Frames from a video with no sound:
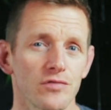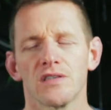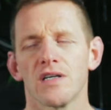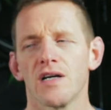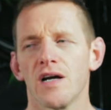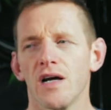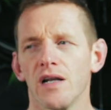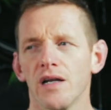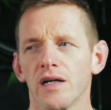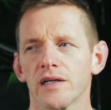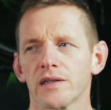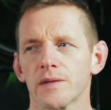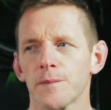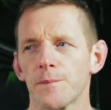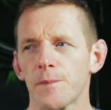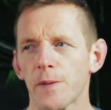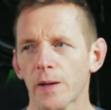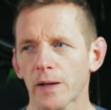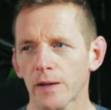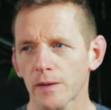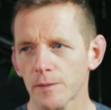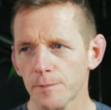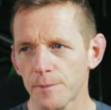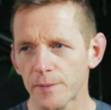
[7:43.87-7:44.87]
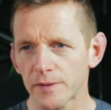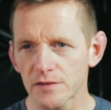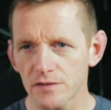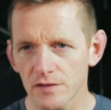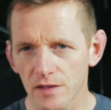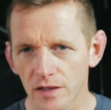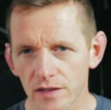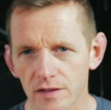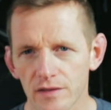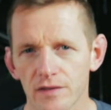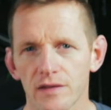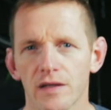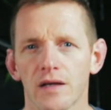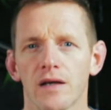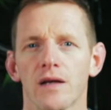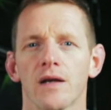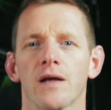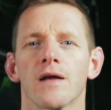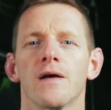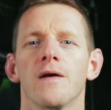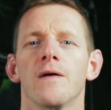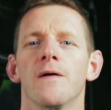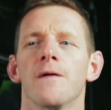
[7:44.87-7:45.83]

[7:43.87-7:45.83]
See, I like to pick the bits that I think